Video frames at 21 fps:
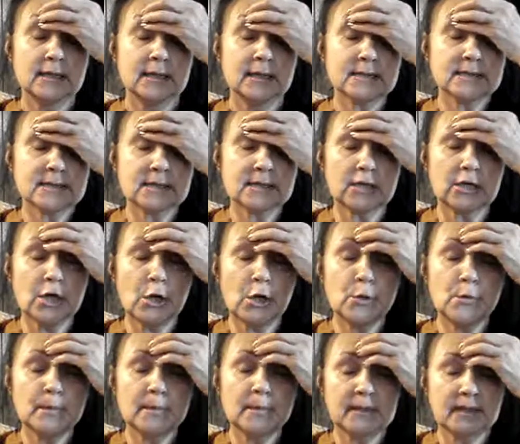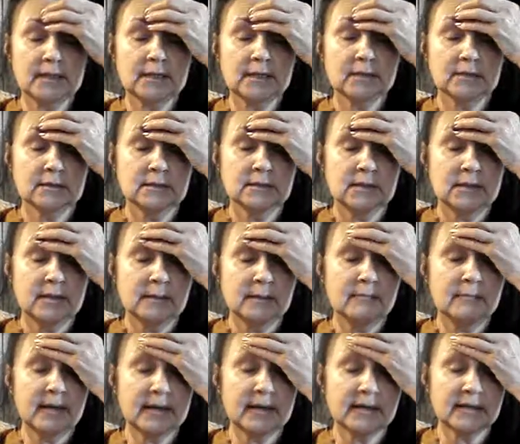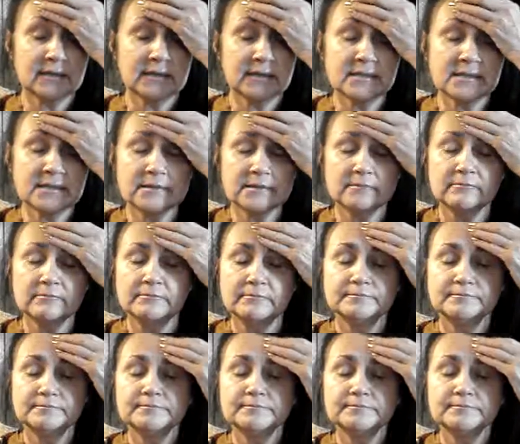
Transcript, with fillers: It's a coping mechanism.